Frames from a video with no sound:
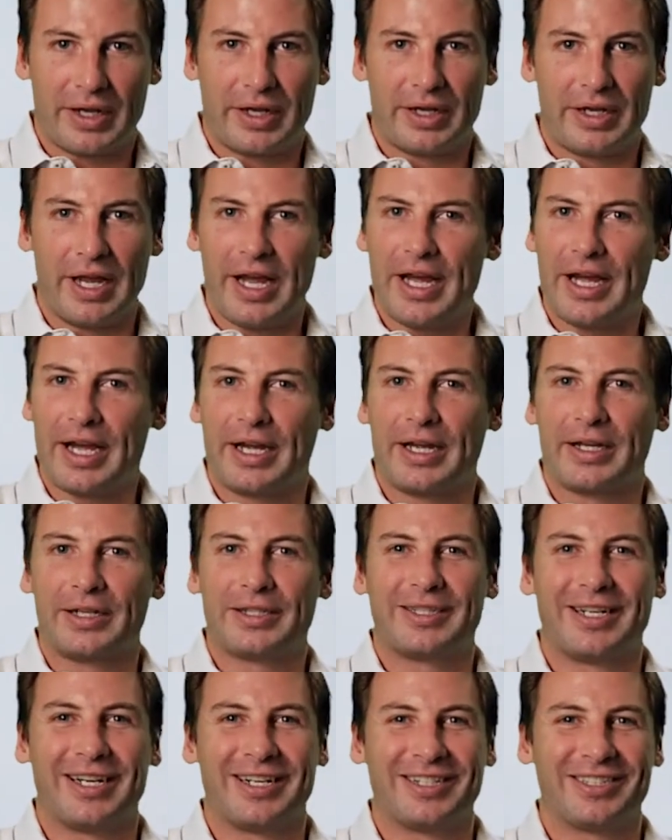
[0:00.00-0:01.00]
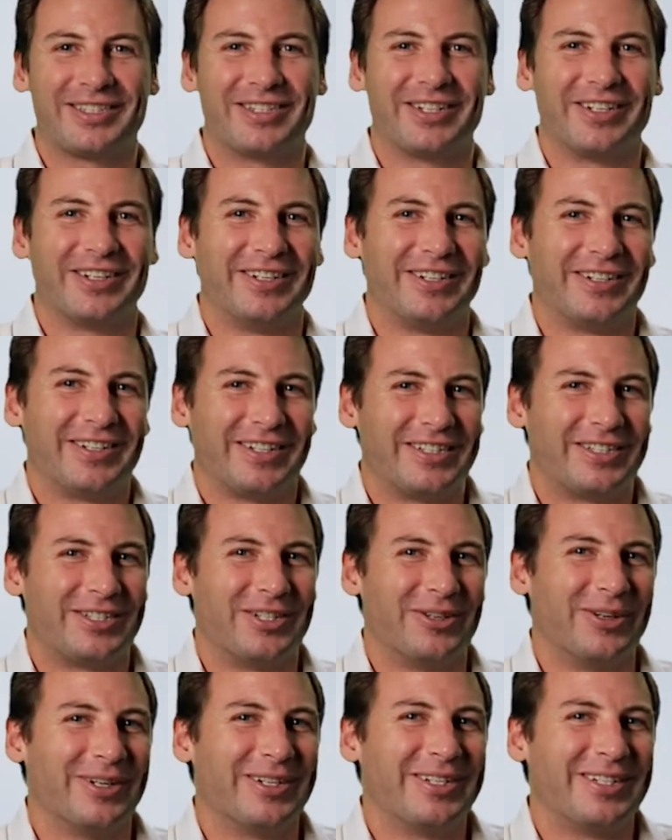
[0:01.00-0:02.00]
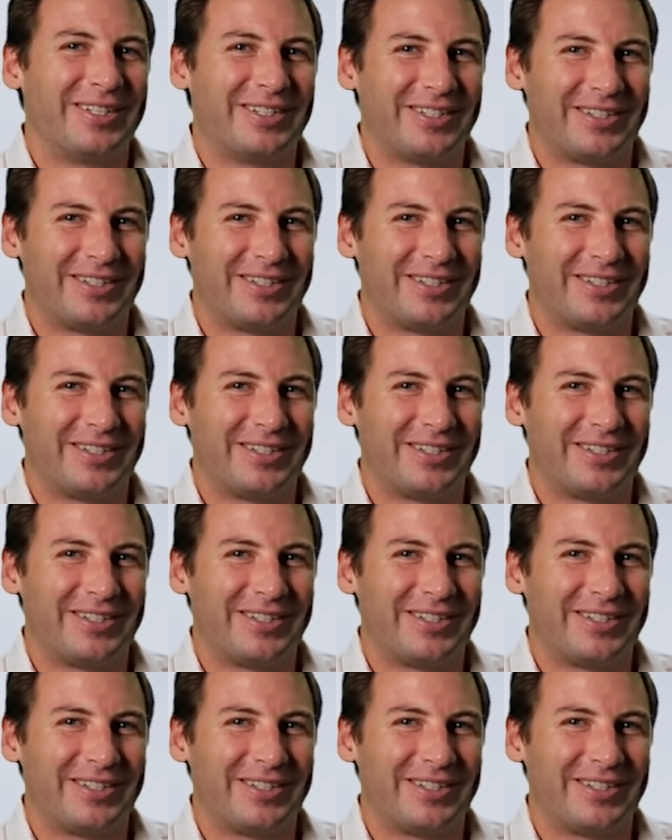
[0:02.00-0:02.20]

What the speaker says: Yeah, sounds good. Let's do it.